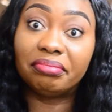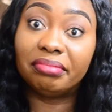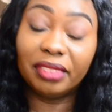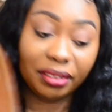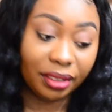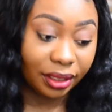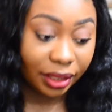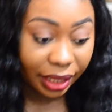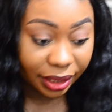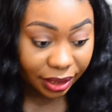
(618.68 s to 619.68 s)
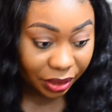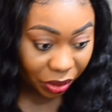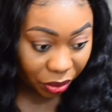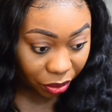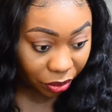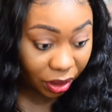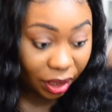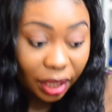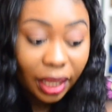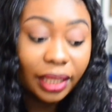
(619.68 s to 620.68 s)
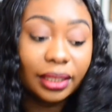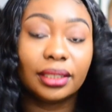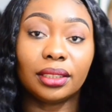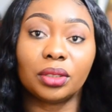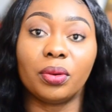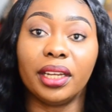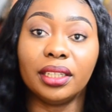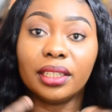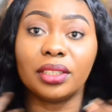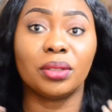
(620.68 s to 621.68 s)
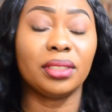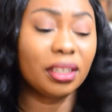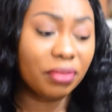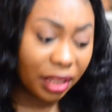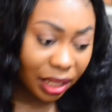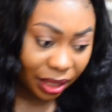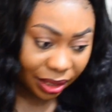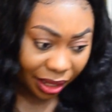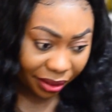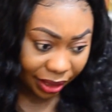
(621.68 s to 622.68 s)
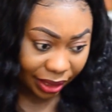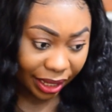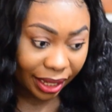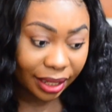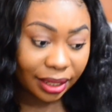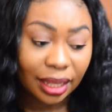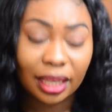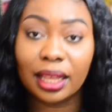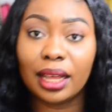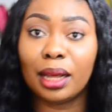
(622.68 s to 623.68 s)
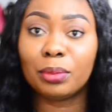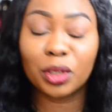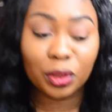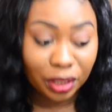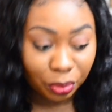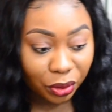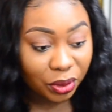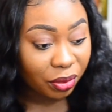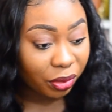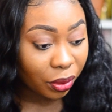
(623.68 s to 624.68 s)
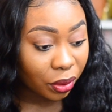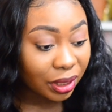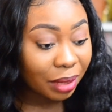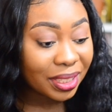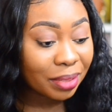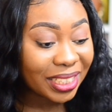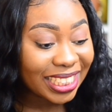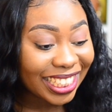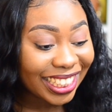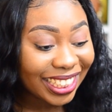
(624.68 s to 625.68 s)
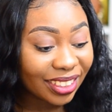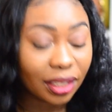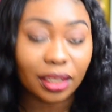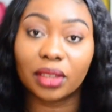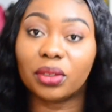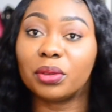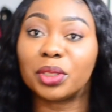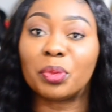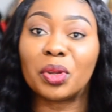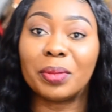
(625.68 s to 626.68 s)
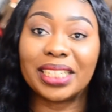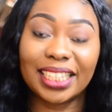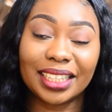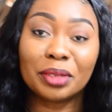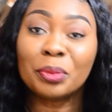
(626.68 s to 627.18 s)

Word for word: nothing yet so and this is quite nice so definitely this hair is a 10 absolutely beautiful let me see my teeth okay i thought it was something on my teeth